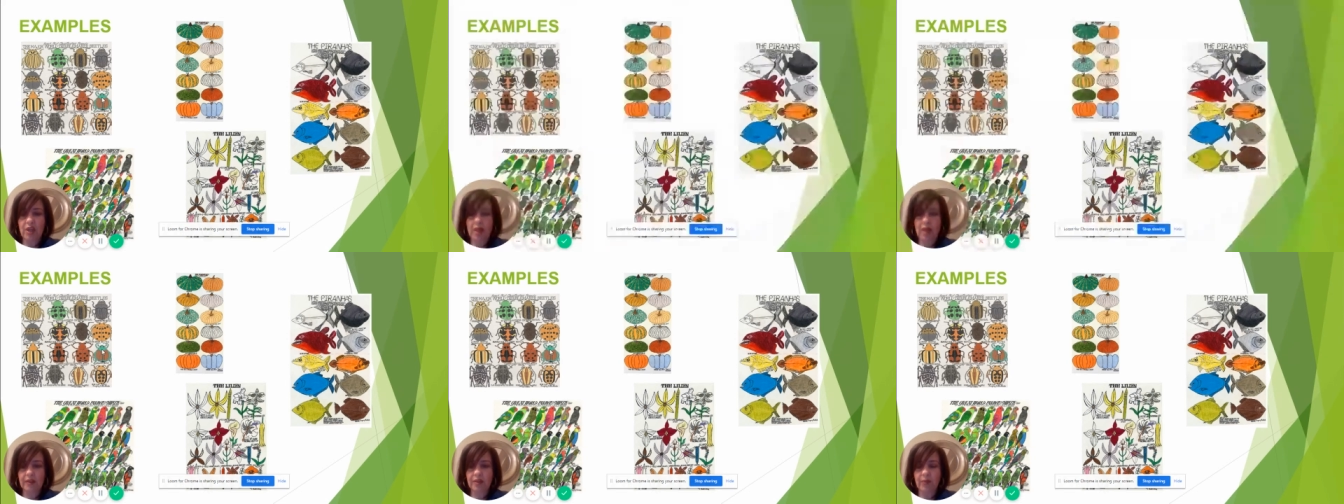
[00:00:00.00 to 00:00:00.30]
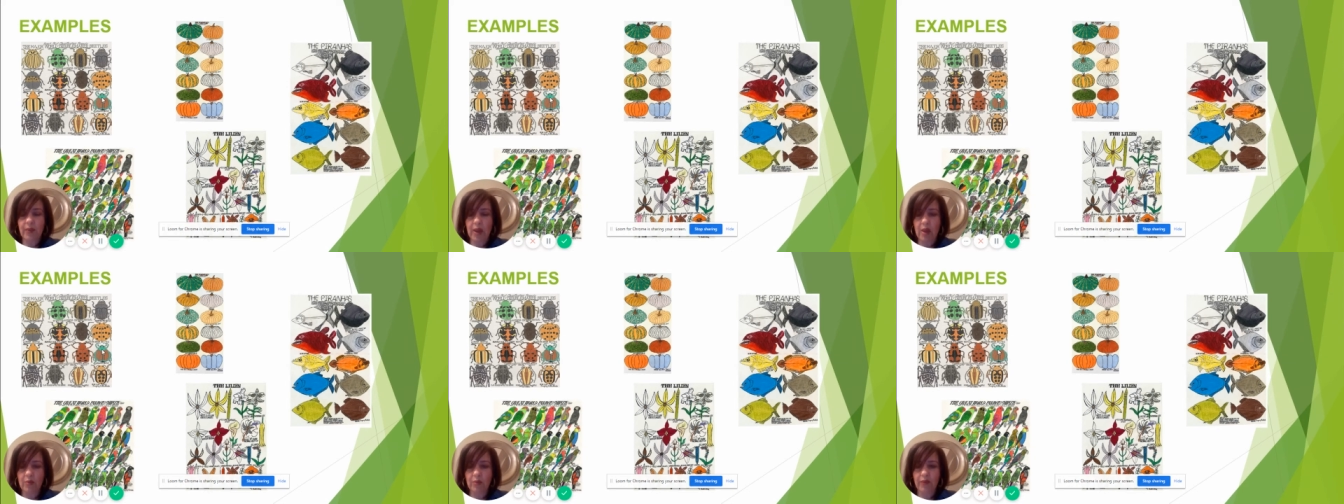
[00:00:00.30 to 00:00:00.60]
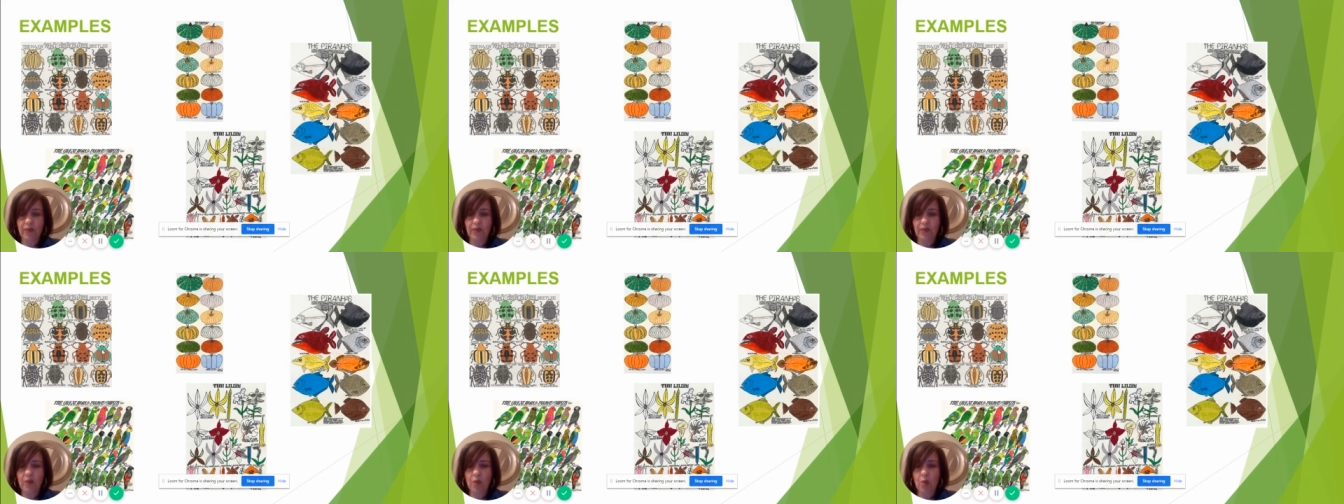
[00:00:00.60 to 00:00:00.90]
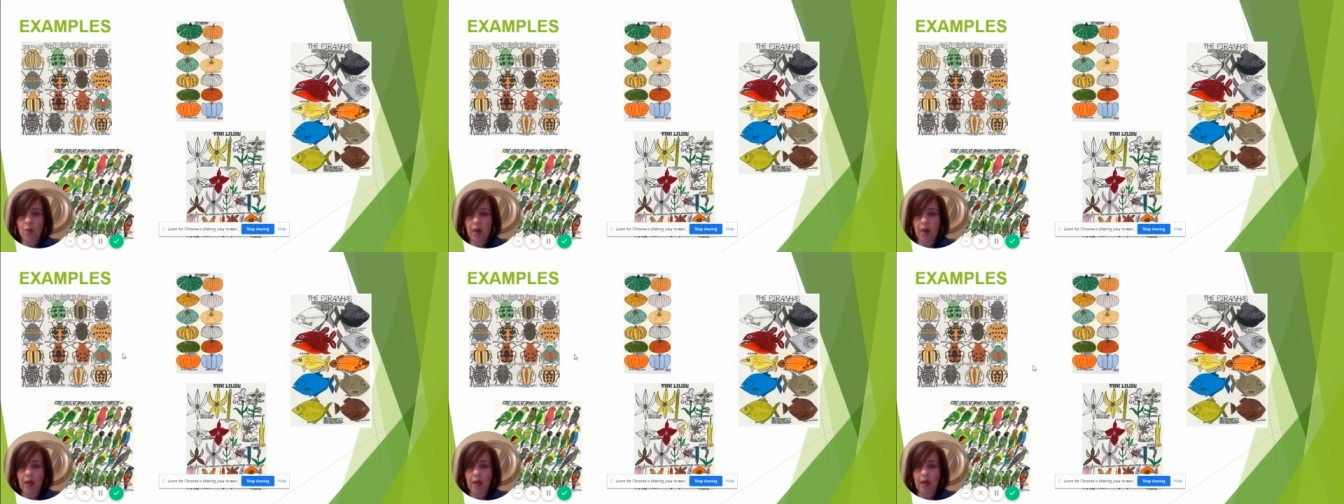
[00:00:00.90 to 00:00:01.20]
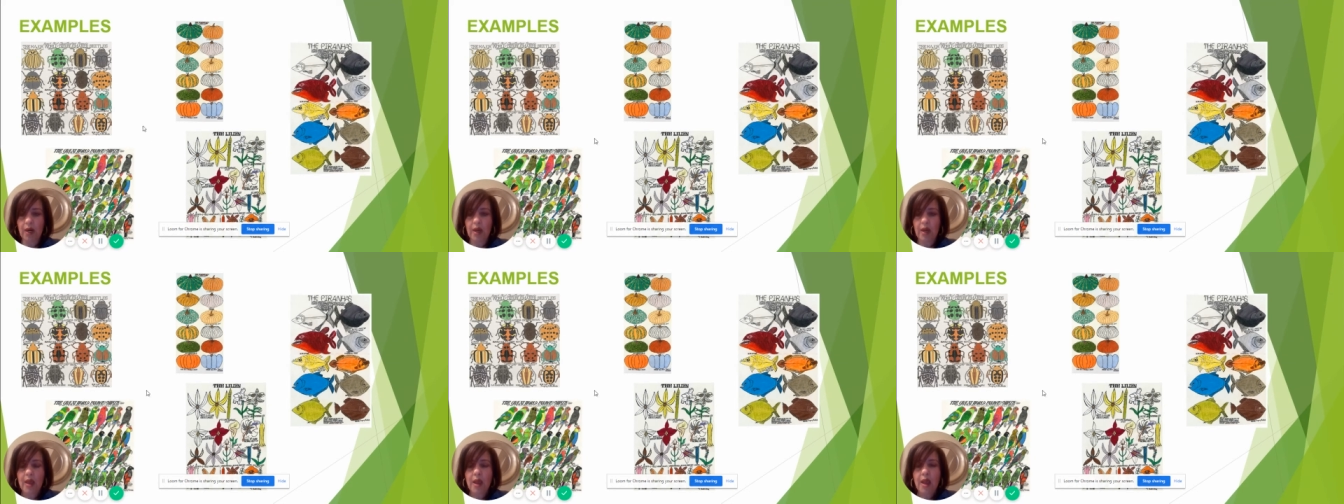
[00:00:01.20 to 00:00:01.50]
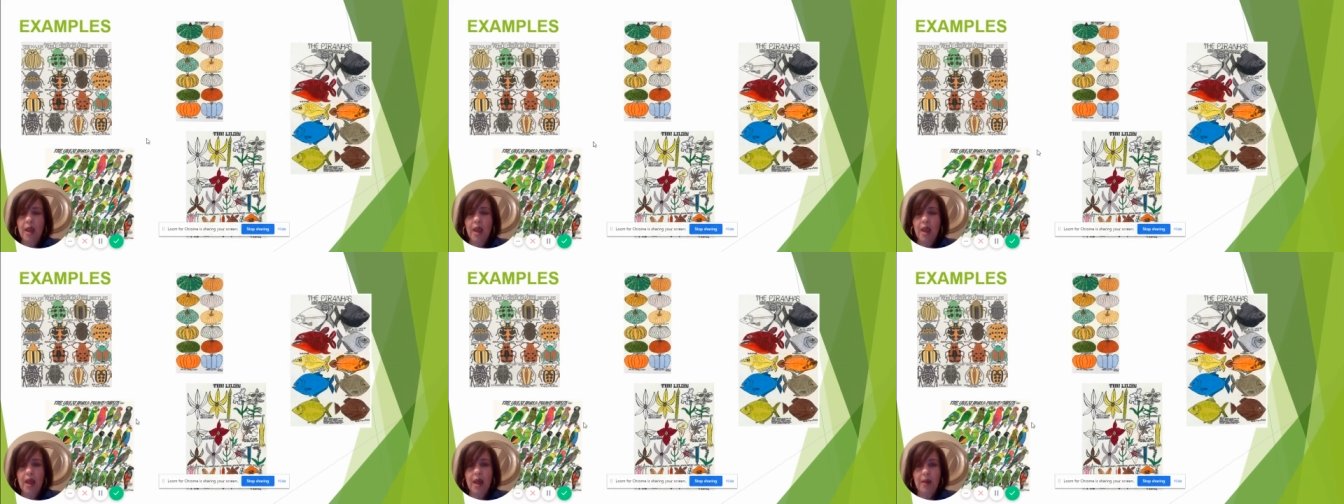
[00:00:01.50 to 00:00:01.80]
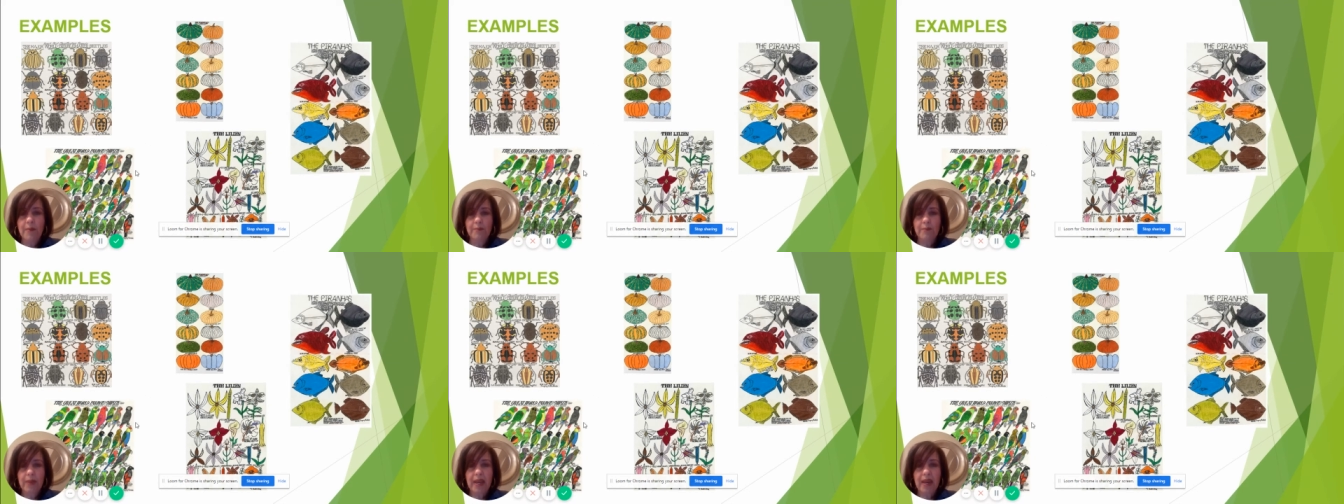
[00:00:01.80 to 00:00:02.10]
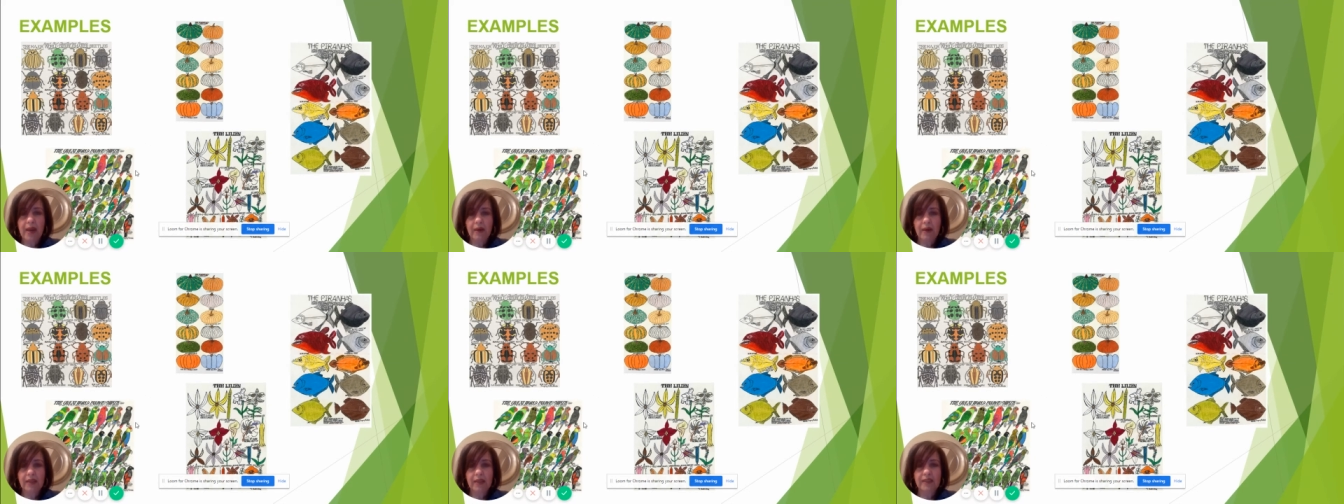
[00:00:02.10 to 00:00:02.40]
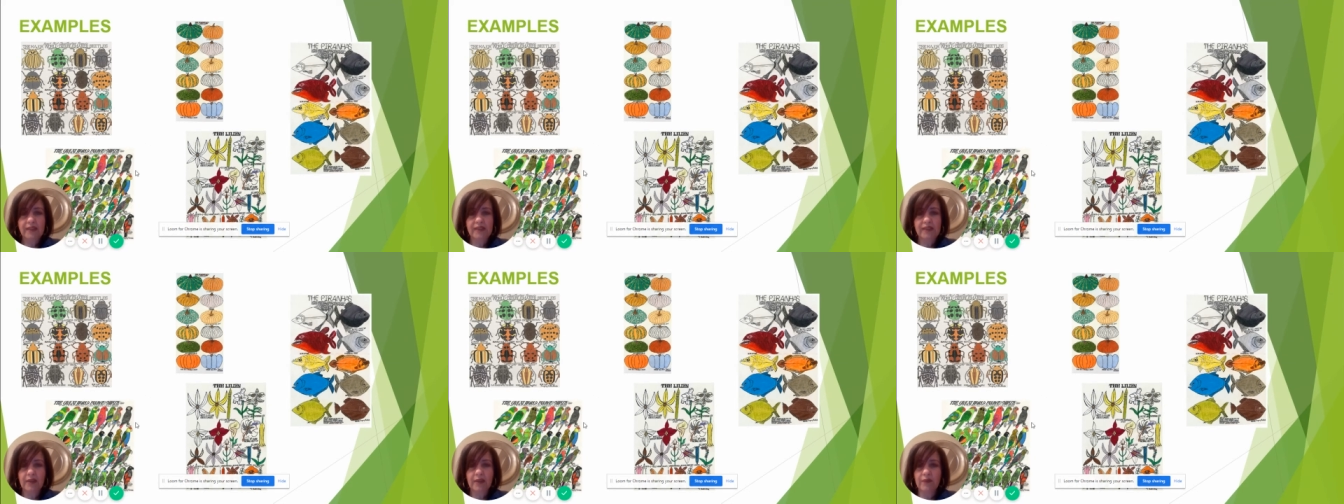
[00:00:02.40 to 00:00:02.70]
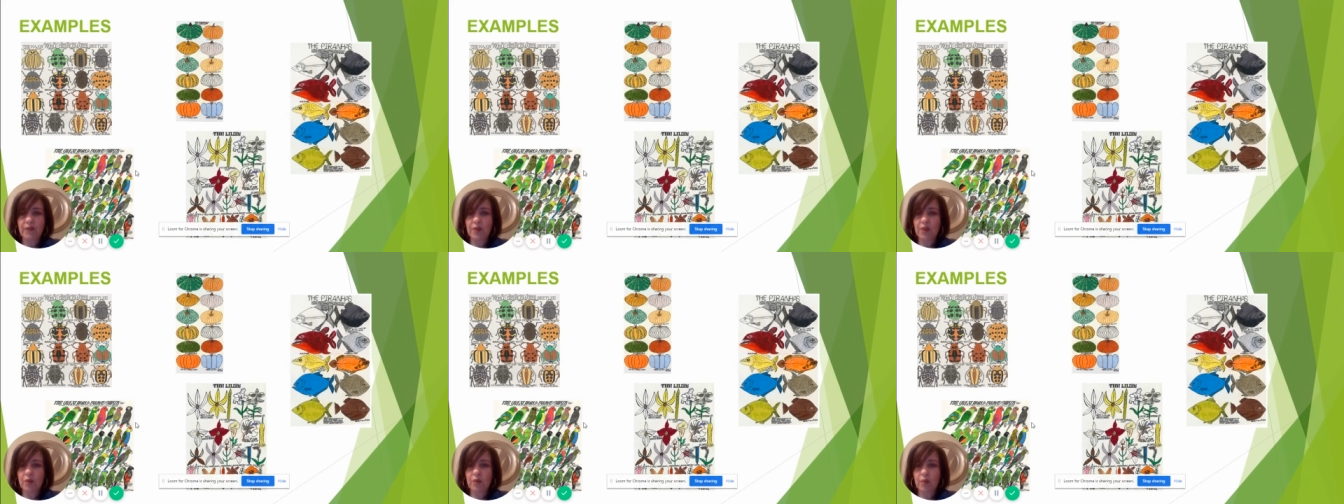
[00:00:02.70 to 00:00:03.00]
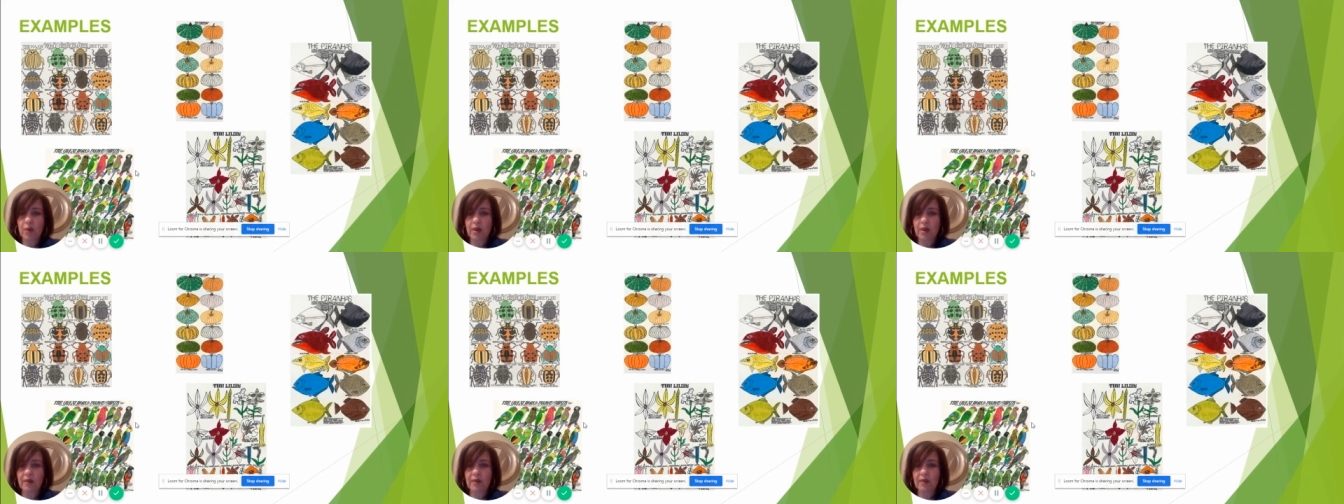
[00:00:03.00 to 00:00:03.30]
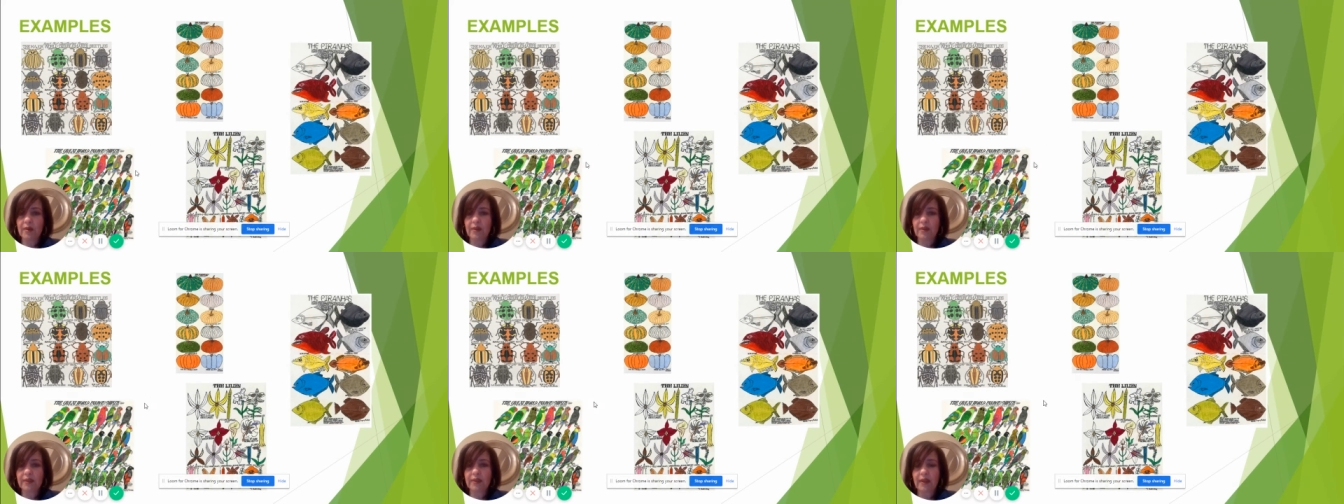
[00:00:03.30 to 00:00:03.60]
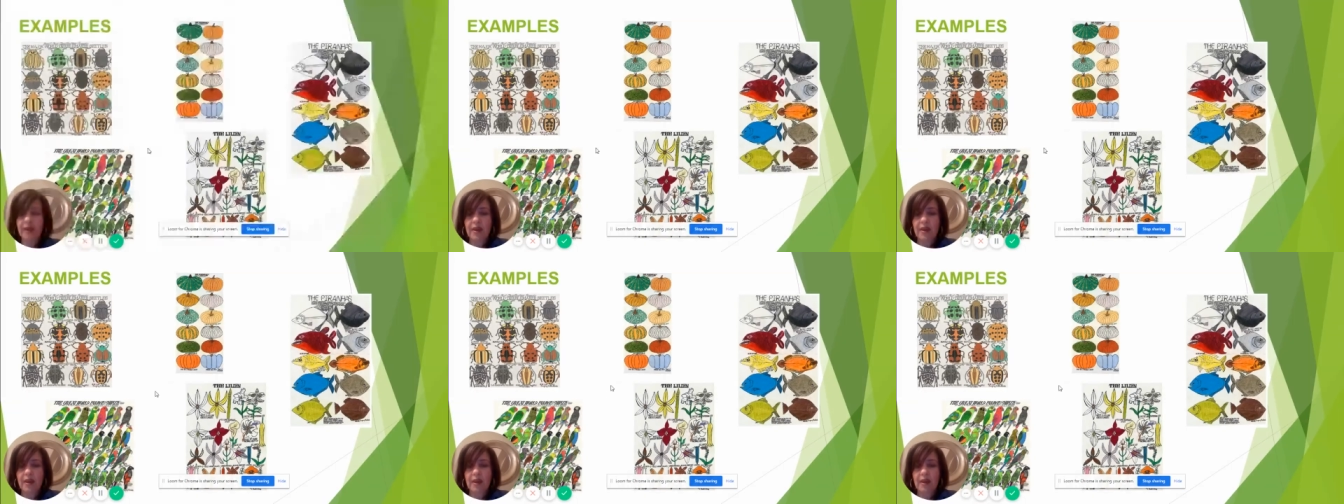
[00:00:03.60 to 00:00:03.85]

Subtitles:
talked about before, parrots of the world,